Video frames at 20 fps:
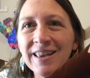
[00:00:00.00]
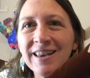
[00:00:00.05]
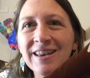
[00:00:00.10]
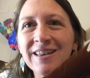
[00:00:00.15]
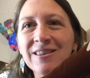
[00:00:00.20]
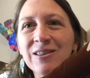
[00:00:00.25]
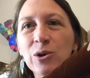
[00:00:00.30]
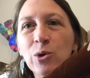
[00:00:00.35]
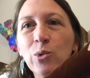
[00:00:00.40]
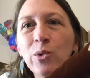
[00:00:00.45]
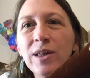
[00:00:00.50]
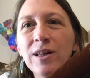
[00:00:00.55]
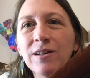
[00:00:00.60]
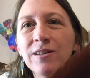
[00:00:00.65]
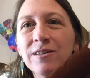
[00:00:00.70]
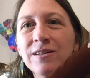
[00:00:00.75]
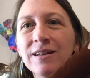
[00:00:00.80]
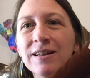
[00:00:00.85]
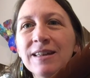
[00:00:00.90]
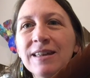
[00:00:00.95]
The
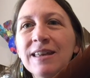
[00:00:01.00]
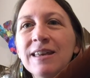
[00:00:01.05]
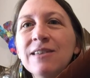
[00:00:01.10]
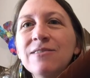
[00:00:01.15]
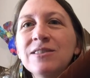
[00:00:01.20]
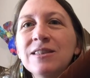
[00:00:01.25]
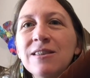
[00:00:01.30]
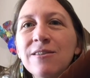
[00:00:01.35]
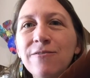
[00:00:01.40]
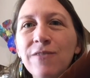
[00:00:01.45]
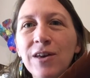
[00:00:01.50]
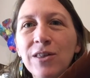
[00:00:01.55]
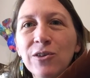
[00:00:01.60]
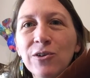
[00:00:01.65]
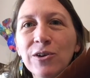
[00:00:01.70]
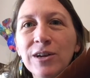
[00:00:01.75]
quill gives the feather